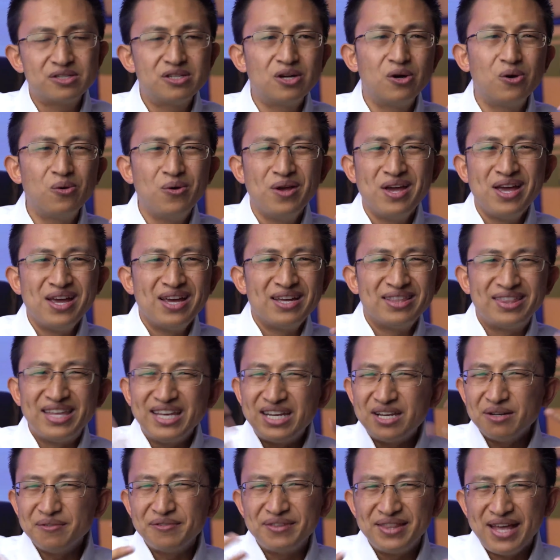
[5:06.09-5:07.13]
So
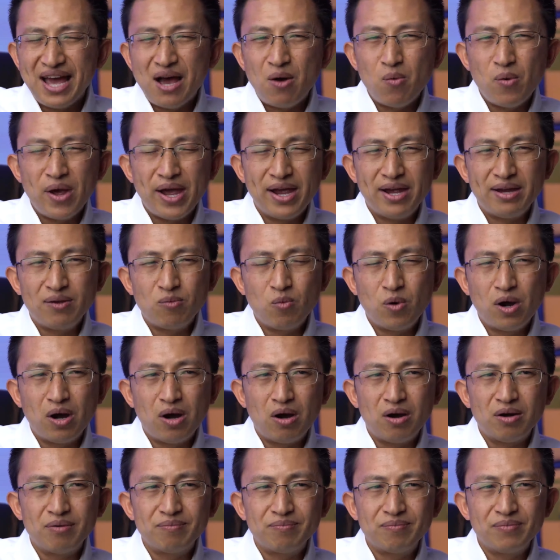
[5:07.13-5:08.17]
think of it in that way
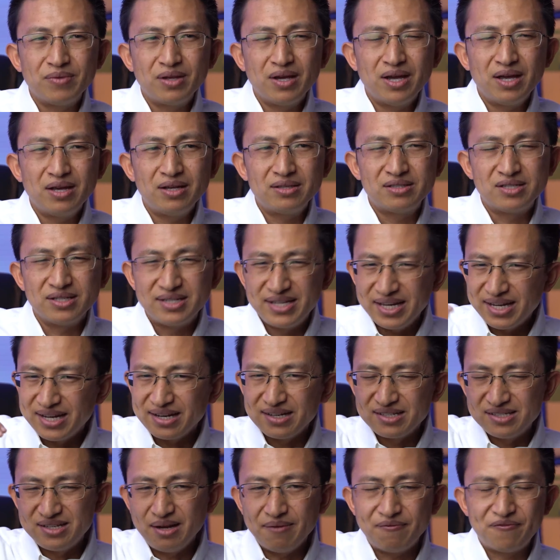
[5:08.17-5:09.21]
where, to take
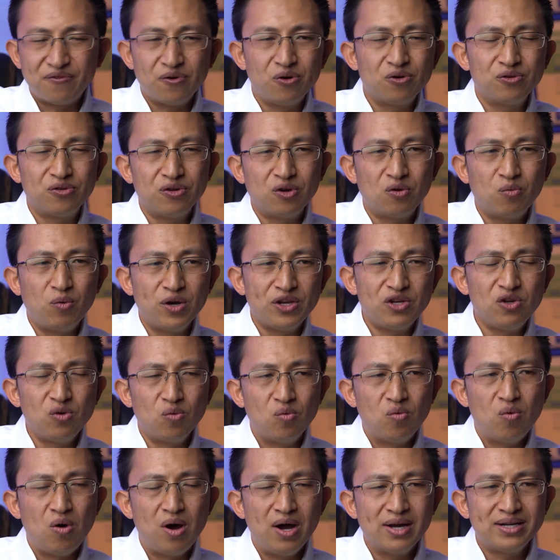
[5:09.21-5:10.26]
it a step further, what you
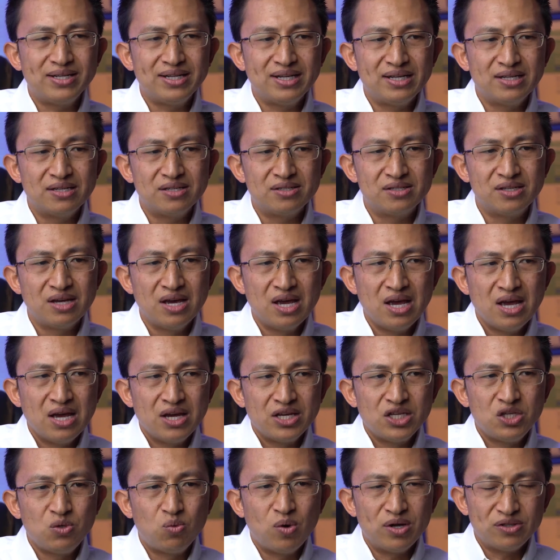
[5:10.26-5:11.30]
want is
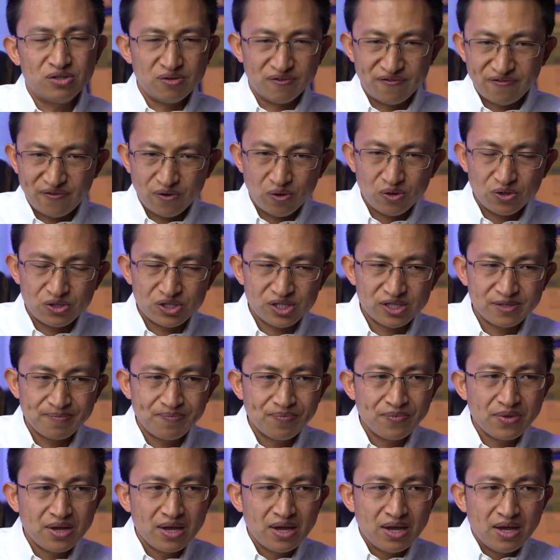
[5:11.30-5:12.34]
you want to first
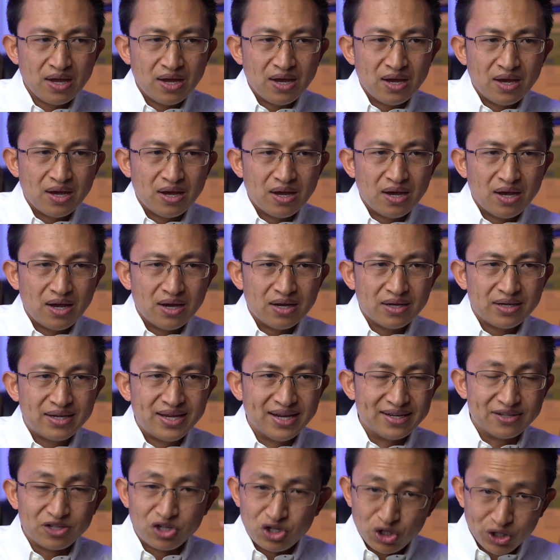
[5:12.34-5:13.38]

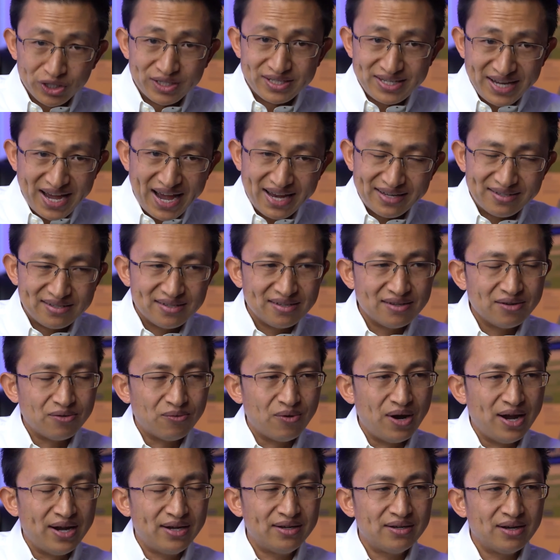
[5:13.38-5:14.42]
get good debt,
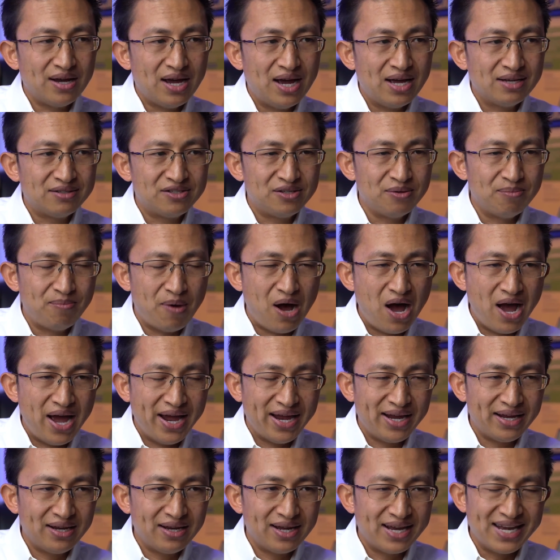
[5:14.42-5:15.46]
right, to
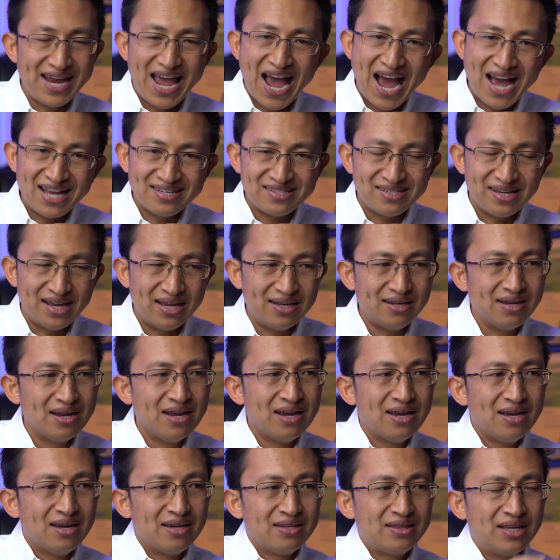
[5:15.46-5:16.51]
buy an asset
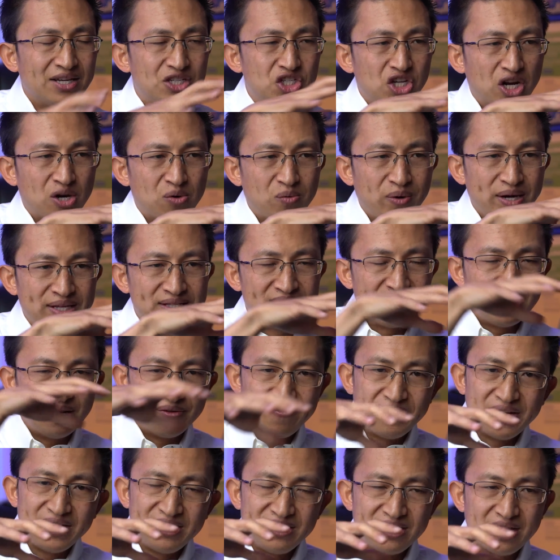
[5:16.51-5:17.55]
that generates
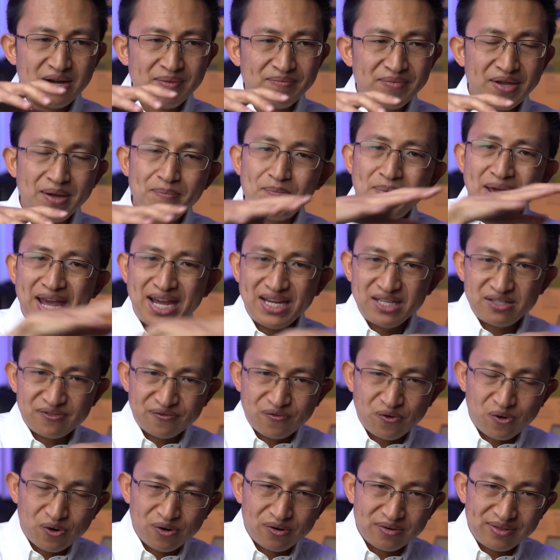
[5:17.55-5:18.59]
enough income that pays
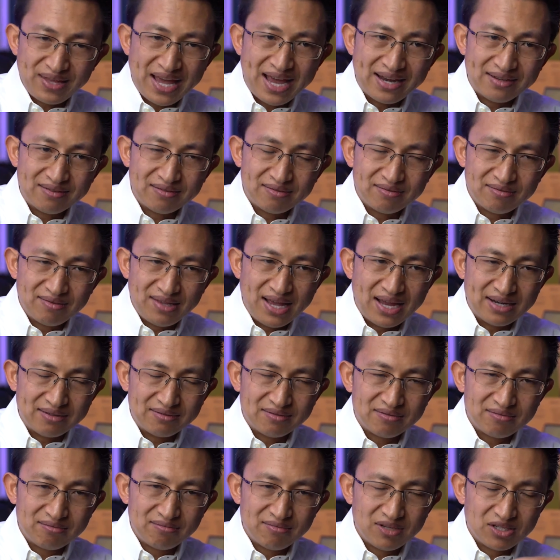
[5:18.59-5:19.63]
for
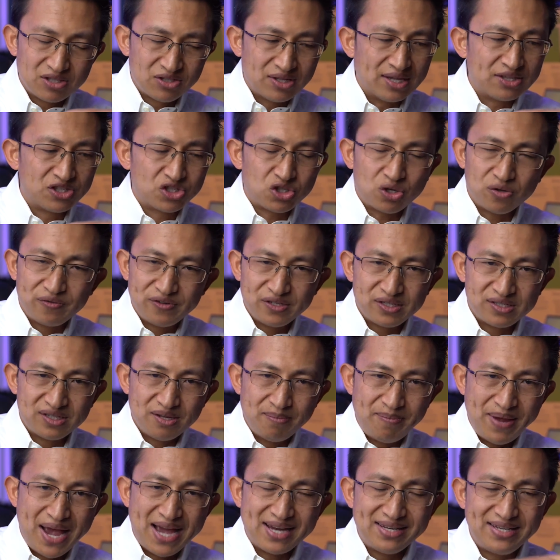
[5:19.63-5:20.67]
that service,
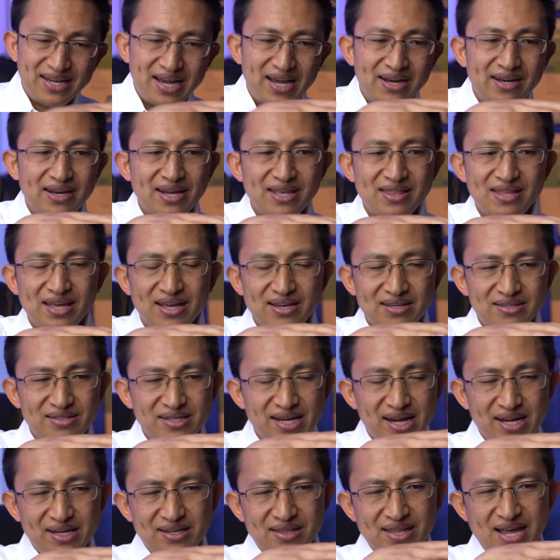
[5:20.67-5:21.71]
the bad debt, and then
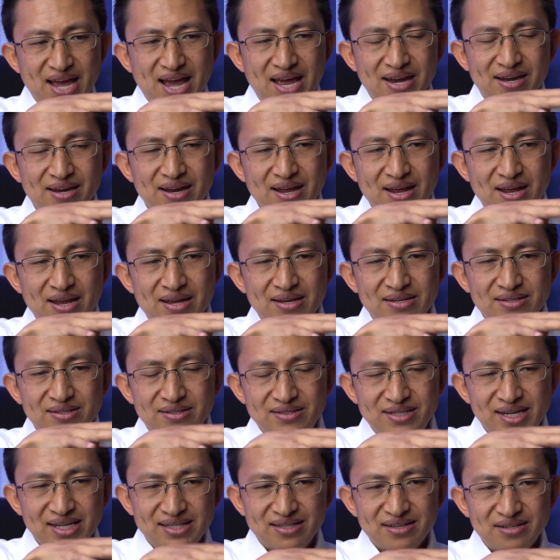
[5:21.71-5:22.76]
take
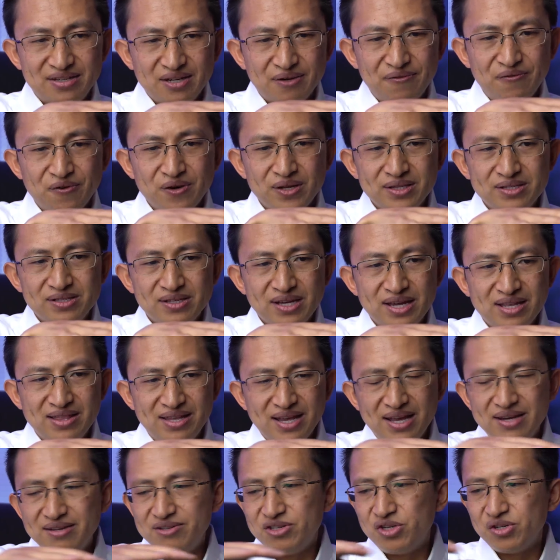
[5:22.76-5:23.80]
the difference, and
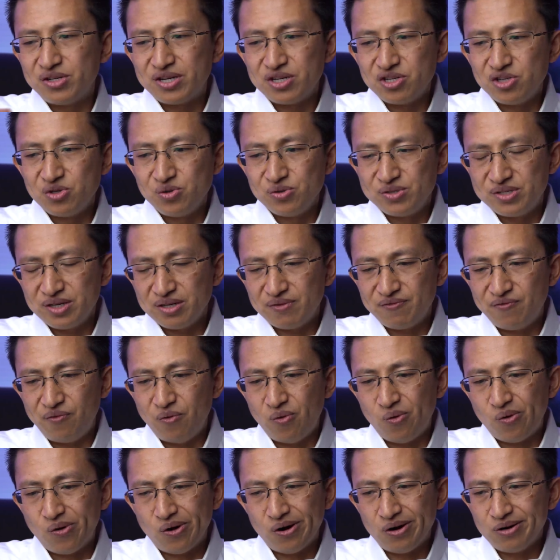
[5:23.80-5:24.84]
then you can use it
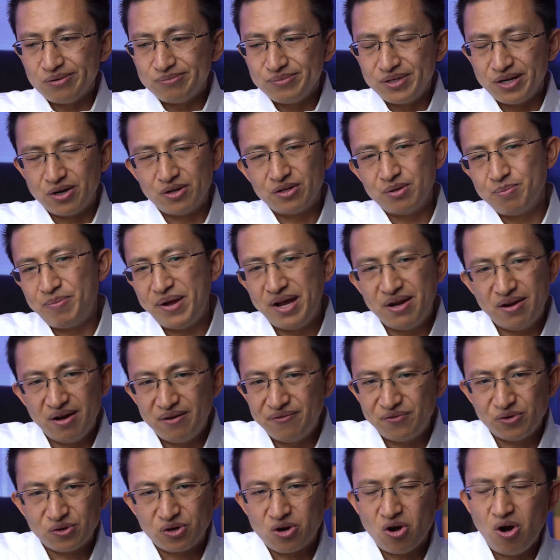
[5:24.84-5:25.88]
for, to pay
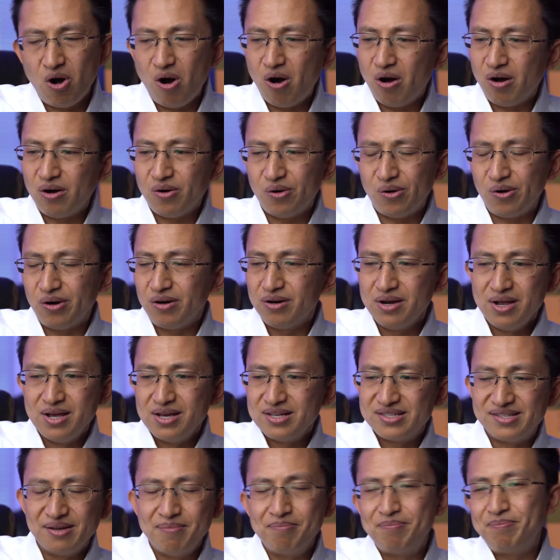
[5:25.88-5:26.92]
off your car or
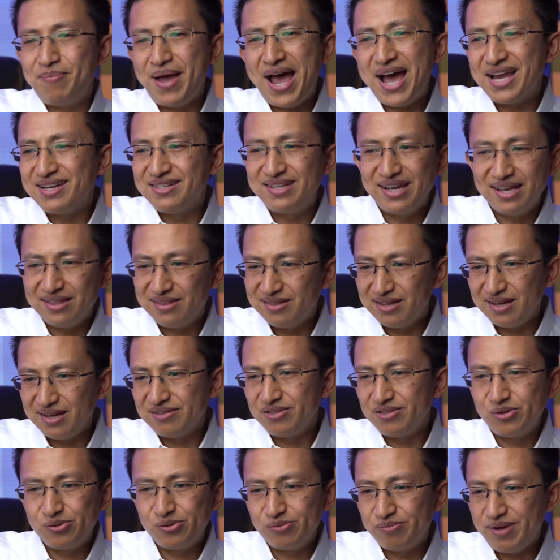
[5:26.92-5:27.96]
some bad debt
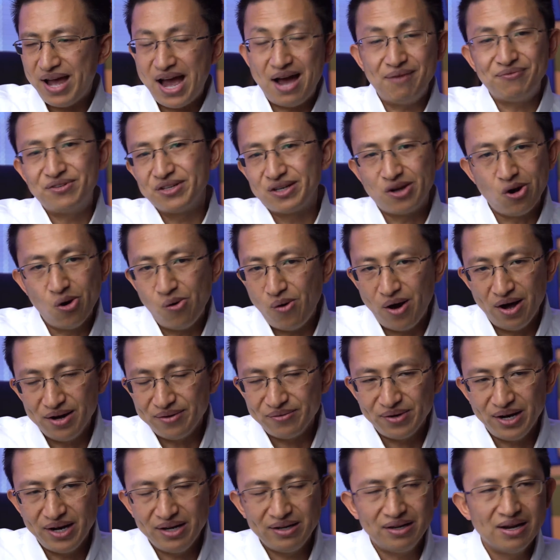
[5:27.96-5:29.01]
that you have to go on,
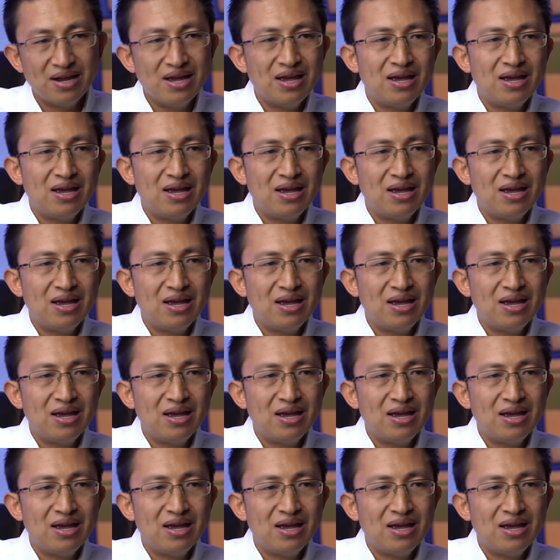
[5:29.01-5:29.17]
right?